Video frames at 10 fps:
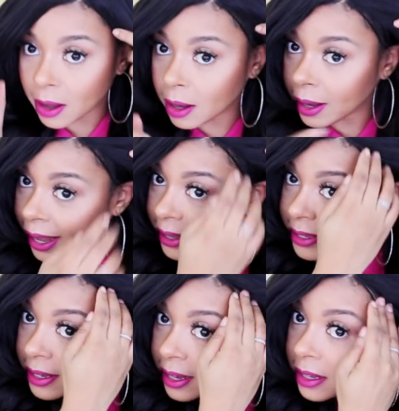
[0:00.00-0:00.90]
the
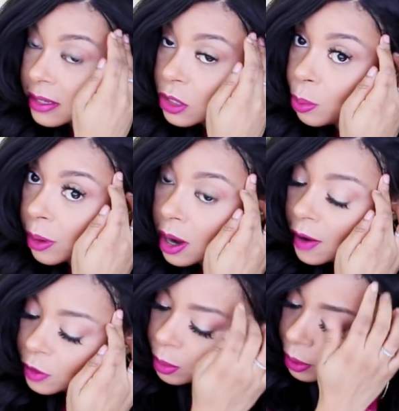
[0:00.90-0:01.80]
lace is super
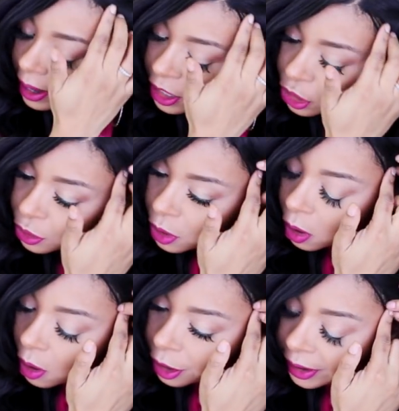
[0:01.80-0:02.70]
comfortable, as you
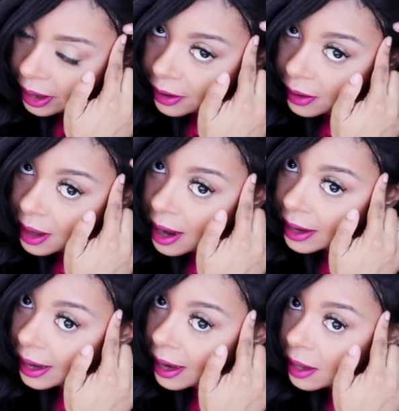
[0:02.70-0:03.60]
know, on your
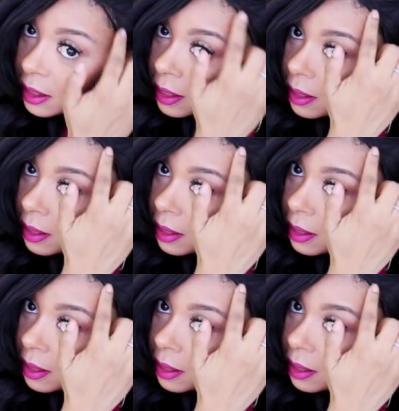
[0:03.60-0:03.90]
hairline. And